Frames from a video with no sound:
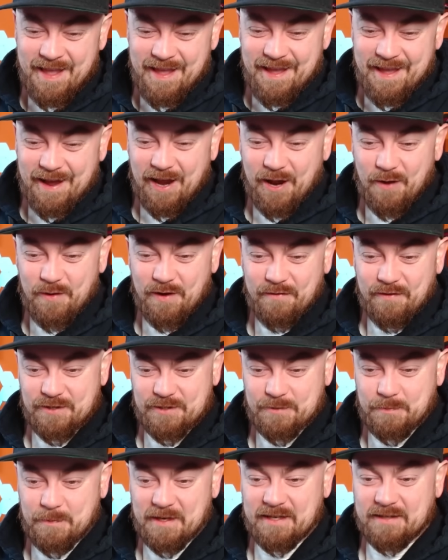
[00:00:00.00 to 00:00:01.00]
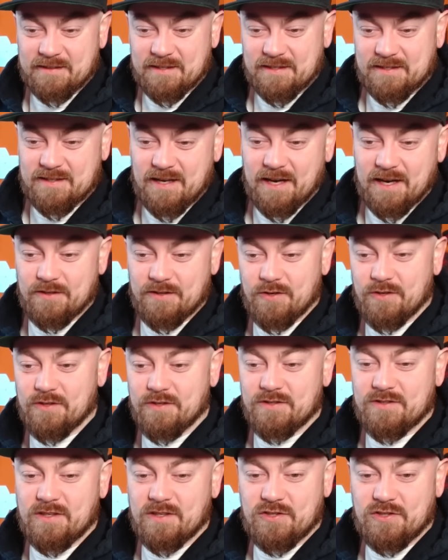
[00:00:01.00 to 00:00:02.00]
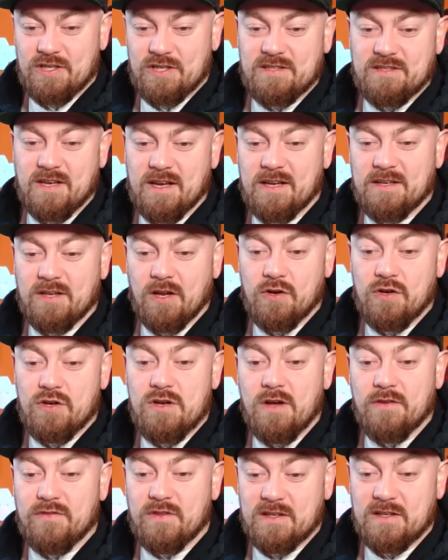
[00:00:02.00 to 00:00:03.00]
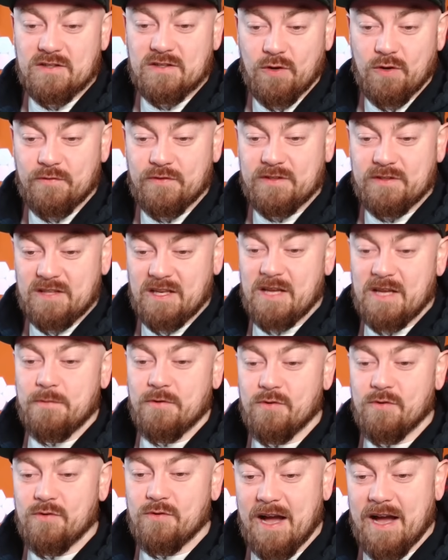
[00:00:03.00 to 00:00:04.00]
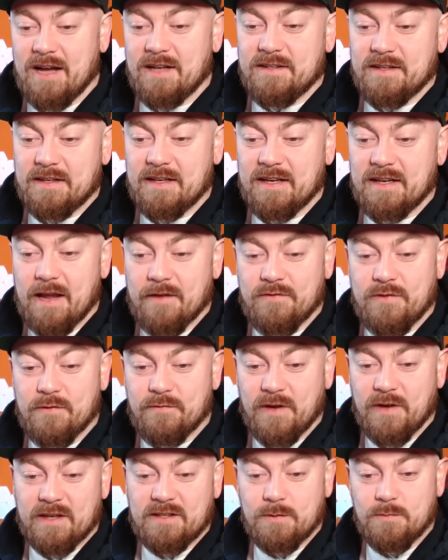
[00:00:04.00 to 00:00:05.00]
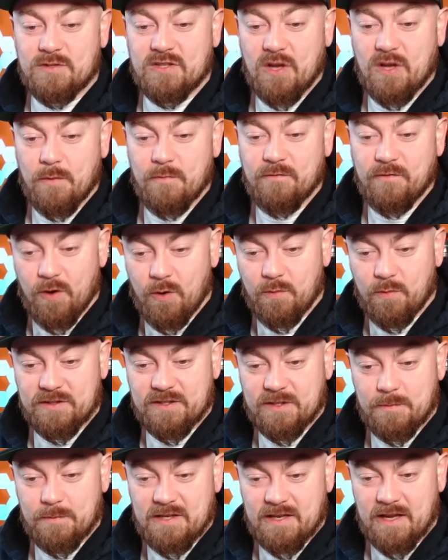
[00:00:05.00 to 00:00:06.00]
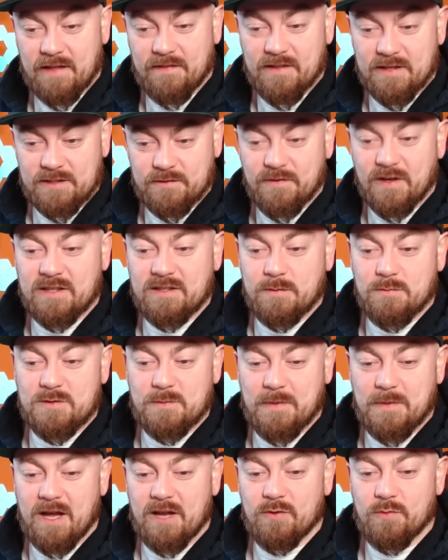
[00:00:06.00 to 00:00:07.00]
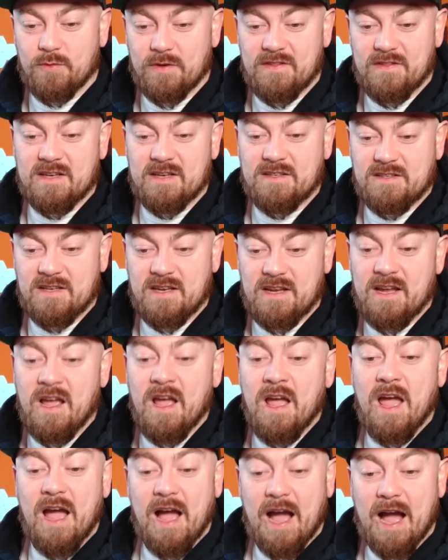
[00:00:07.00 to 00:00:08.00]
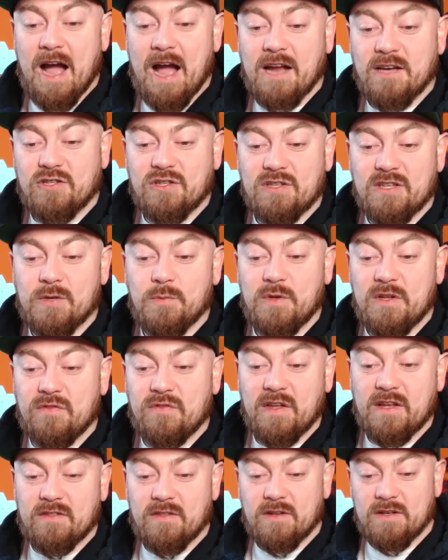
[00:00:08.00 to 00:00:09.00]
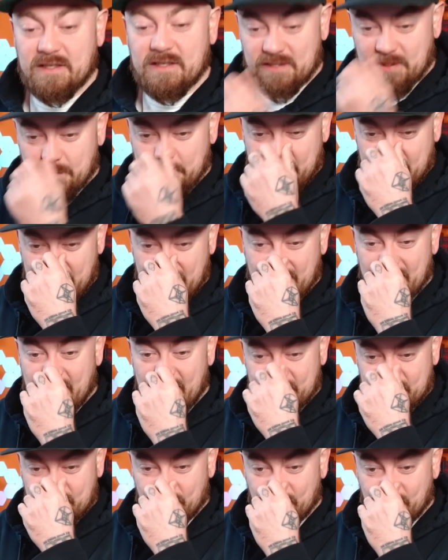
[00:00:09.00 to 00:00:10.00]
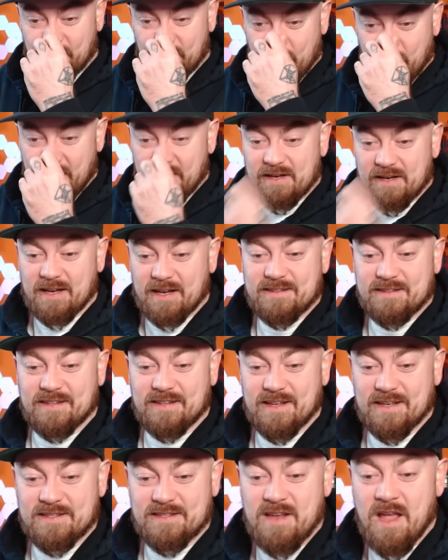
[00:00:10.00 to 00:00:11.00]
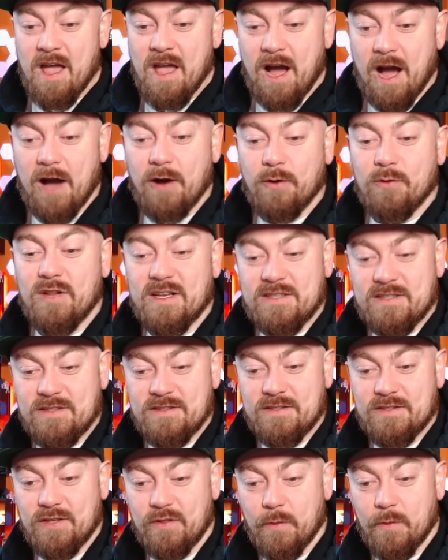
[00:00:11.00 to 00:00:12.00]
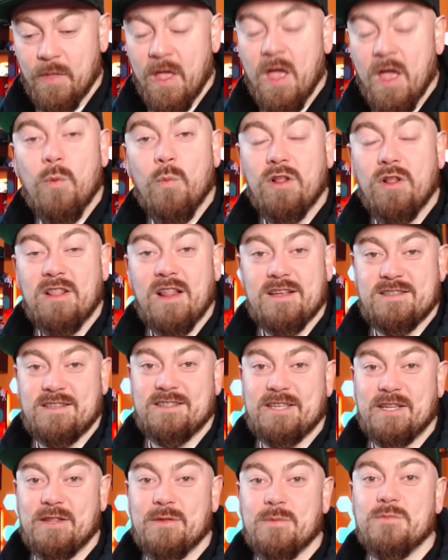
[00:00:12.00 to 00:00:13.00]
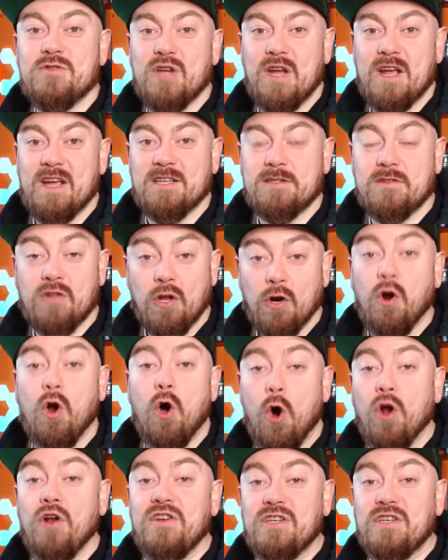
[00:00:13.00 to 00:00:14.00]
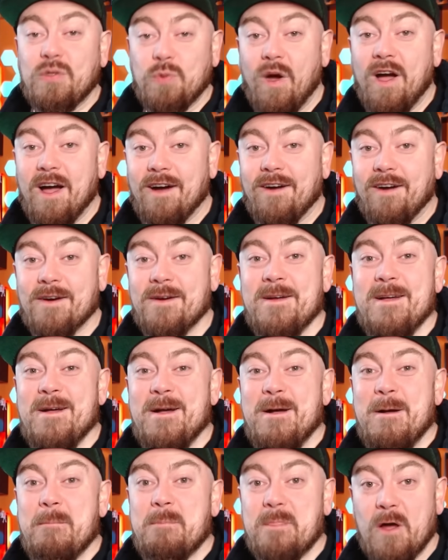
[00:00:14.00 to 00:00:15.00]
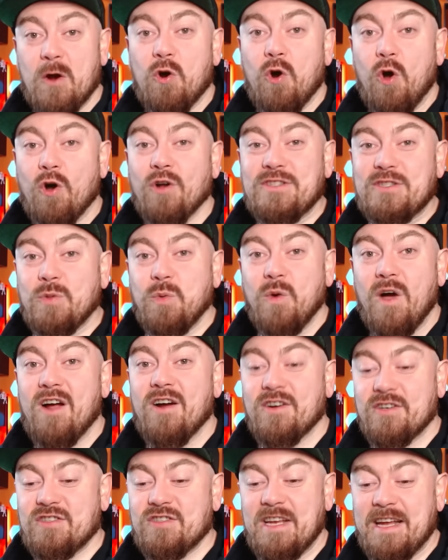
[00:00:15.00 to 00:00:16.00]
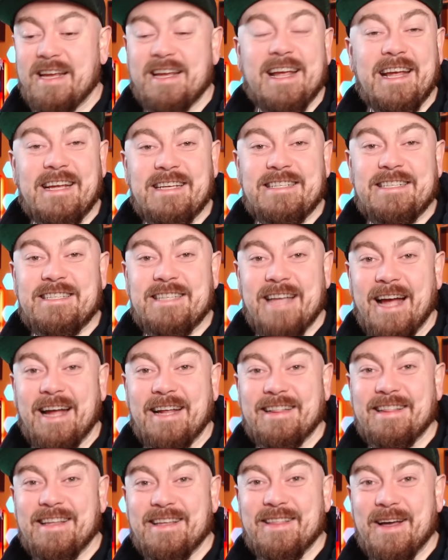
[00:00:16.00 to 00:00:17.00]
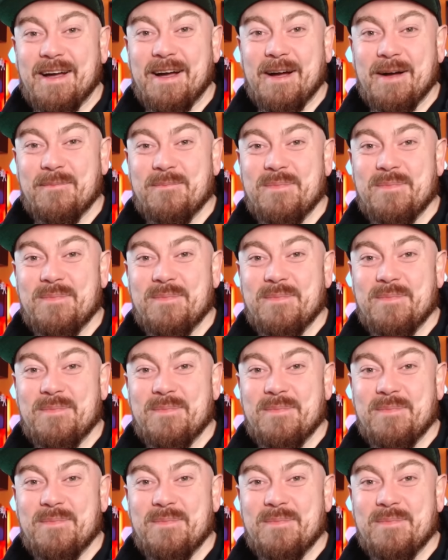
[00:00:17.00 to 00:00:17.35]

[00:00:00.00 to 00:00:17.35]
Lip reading: However, speaking to Sky News, she said nothing is off the table, adding, if the victims come forward to me in this victims panel and they say, actually, we think there needs to be a national inquiry into this, I'll listen to them. Well, listen to them, Jess. They're on Twitter. They're on Twitter saying exactly that.